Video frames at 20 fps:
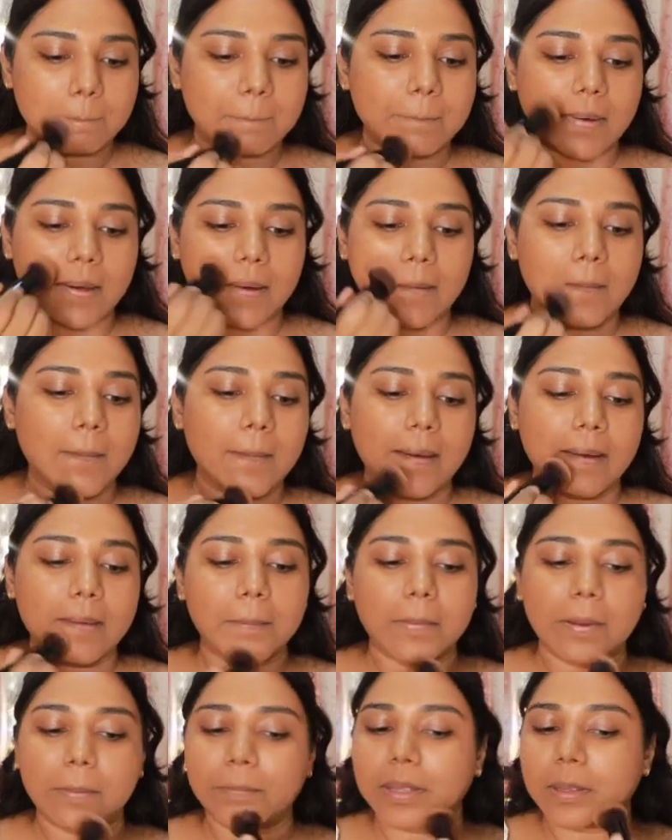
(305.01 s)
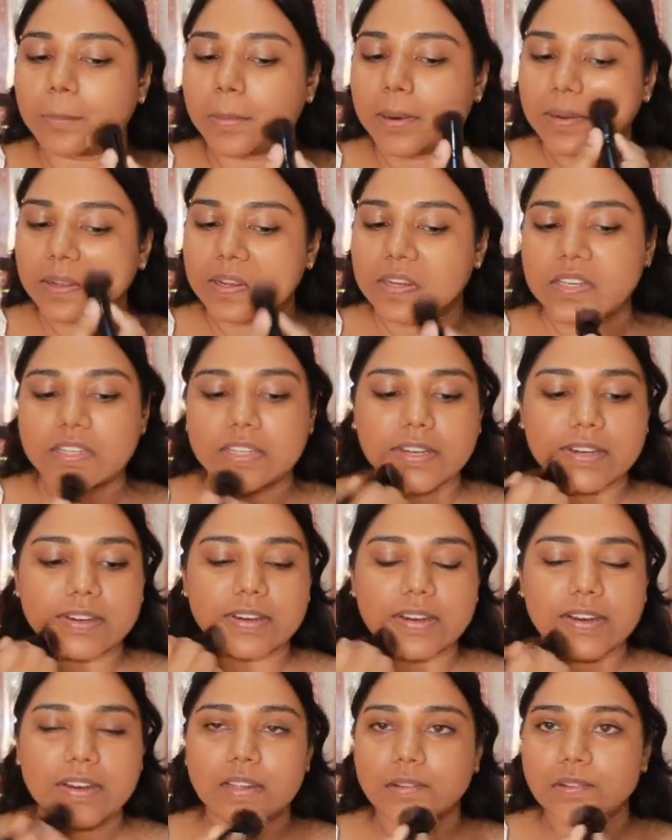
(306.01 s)
and my pigmentation
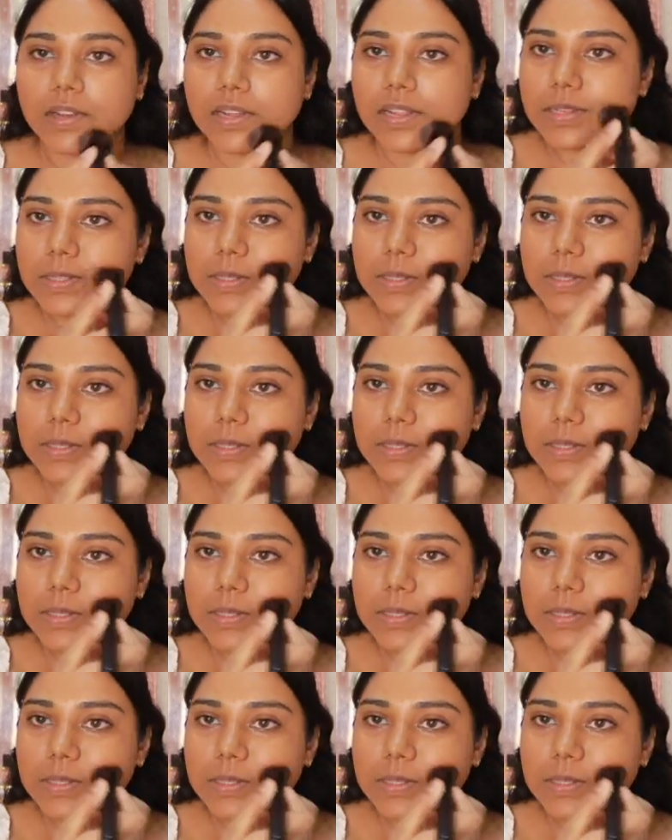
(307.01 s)
really well.